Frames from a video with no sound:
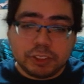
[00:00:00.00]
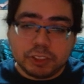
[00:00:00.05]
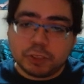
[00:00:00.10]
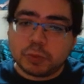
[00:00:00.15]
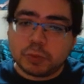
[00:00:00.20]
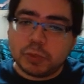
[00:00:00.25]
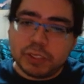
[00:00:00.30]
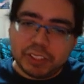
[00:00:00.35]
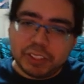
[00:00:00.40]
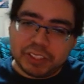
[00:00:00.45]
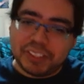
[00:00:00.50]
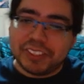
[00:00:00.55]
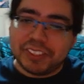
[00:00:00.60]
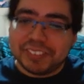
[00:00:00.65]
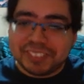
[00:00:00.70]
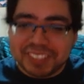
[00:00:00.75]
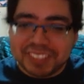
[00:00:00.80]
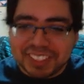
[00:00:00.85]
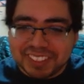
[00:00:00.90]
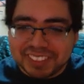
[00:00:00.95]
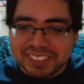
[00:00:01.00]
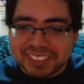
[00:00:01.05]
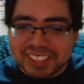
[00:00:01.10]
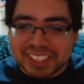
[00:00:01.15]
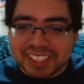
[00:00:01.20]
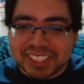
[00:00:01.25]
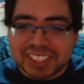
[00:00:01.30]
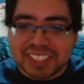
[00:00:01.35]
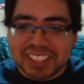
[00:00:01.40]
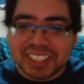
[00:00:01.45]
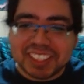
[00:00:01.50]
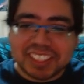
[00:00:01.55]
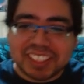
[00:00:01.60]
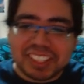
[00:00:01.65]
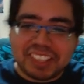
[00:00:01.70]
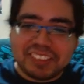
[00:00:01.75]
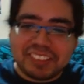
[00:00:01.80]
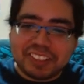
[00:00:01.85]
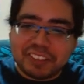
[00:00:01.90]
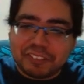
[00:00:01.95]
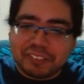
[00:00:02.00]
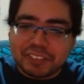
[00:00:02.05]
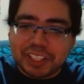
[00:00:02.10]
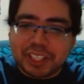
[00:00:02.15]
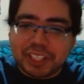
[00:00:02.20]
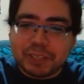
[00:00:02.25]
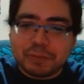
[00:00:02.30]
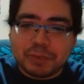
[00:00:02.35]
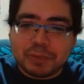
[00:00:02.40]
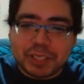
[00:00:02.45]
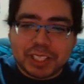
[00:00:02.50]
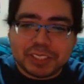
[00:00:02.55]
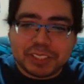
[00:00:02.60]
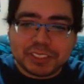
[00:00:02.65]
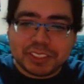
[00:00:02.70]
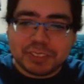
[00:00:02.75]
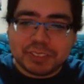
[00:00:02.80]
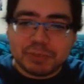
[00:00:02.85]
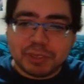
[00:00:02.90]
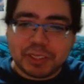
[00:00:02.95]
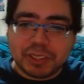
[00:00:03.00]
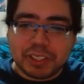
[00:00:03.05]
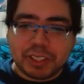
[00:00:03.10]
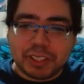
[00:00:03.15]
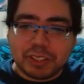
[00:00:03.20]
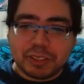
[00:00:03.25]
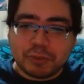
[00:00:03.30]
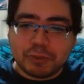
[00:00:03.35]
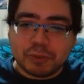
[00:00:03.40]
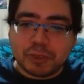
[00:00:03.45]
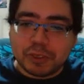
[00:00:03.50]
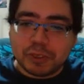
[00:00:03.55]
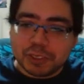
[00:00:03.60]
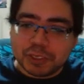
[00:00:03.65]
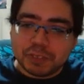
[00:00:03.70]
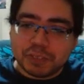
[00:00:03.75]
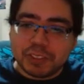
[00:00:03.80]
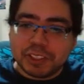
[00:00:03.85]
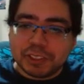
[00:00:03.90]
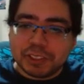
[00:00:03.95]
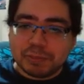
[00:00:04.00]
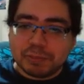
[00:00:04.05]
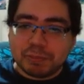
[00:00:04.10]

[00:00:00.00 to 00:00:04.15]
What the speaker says: really good. Like I'll read off what I put there. The world's fun to